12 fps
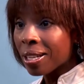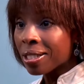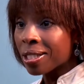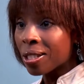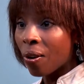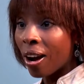
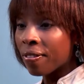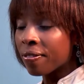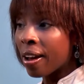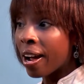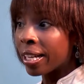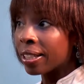So I
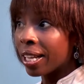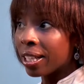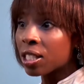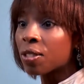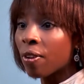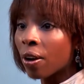find that
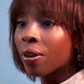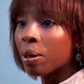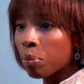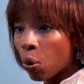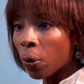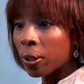it's very
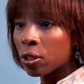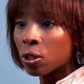important